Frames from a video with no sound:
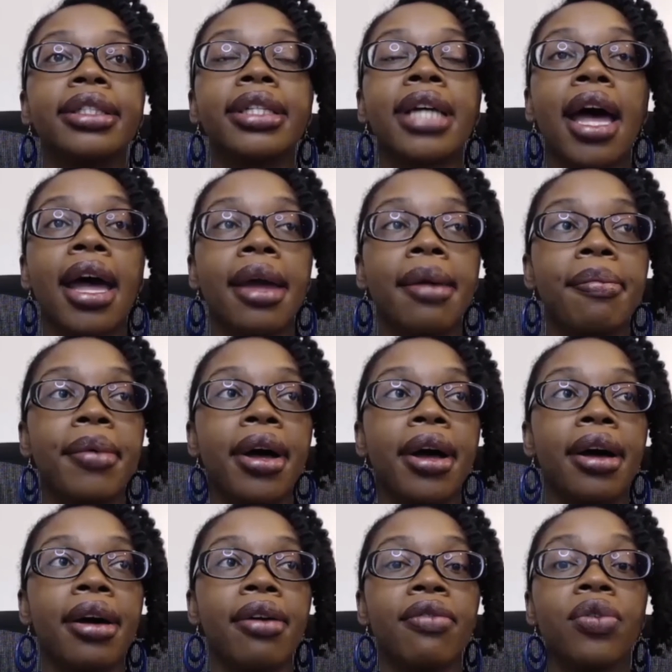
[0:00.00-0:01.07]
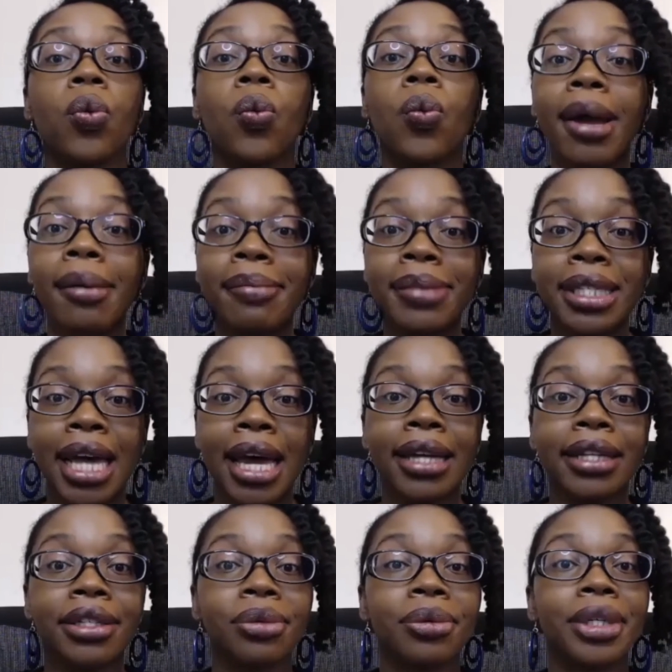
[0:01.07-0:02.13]
type of
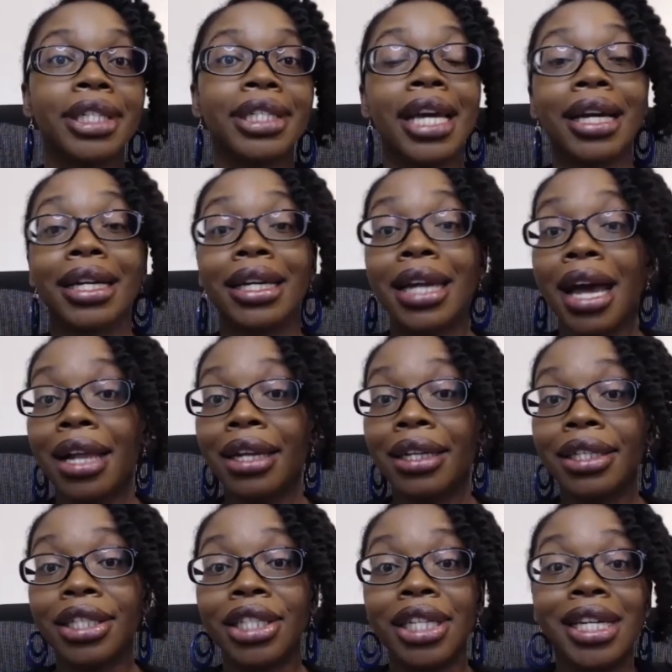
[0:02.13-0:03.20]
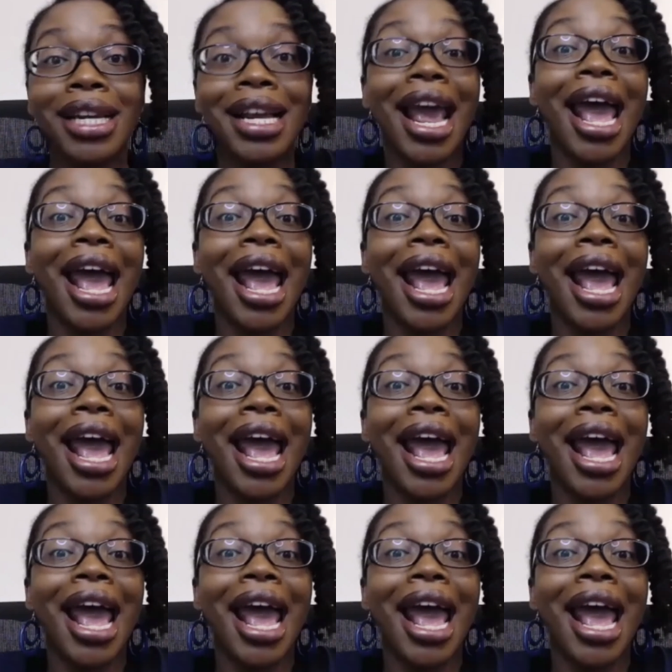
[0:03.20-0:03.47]
websites or technology